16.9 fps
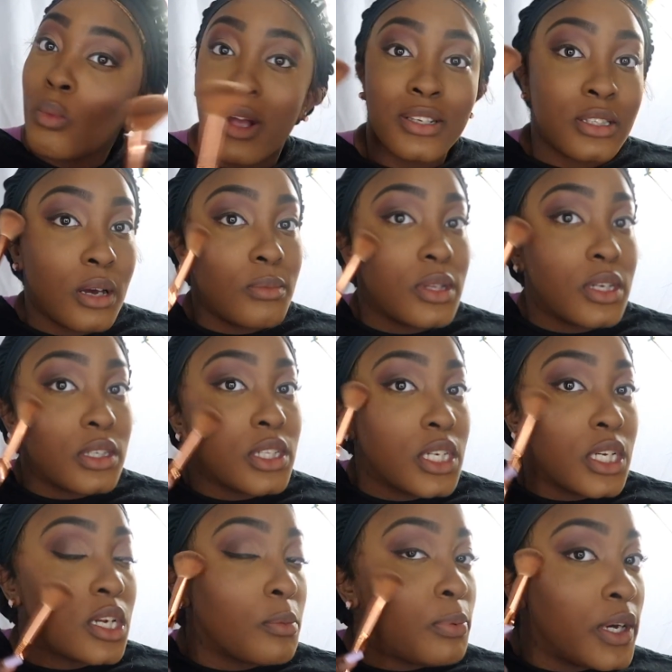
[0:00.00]
So I'm literally
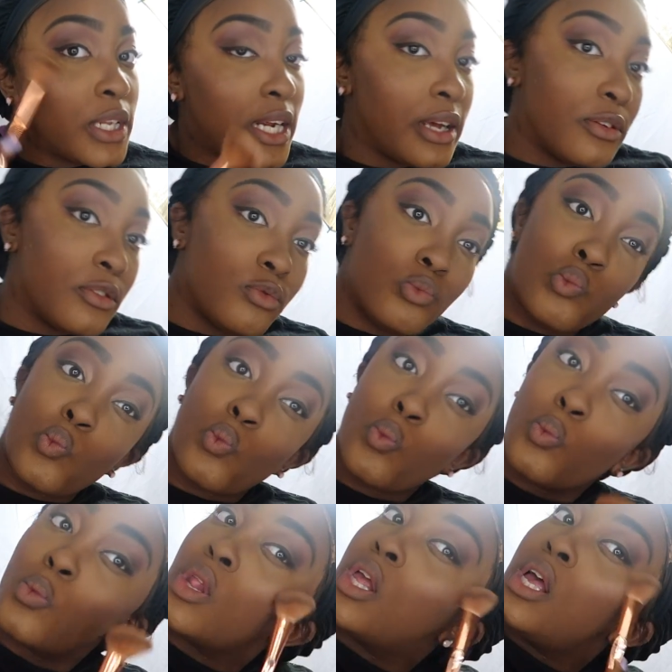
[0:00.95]
gonna put it
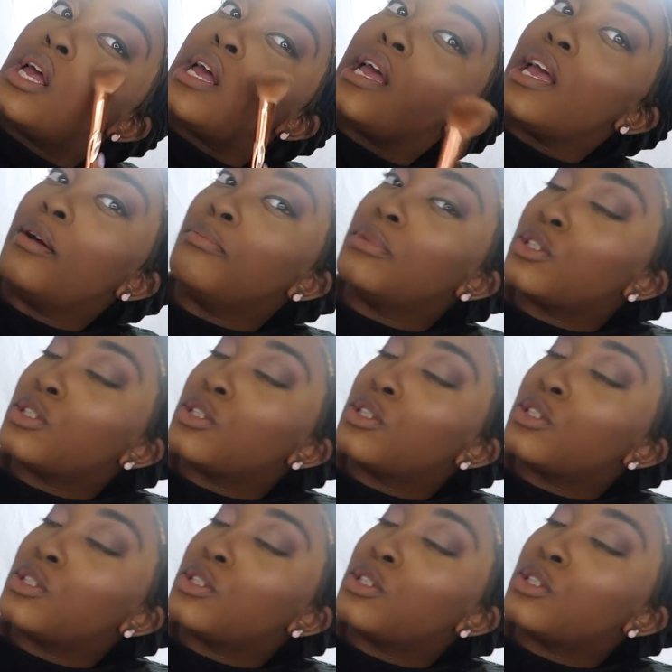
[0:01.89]
in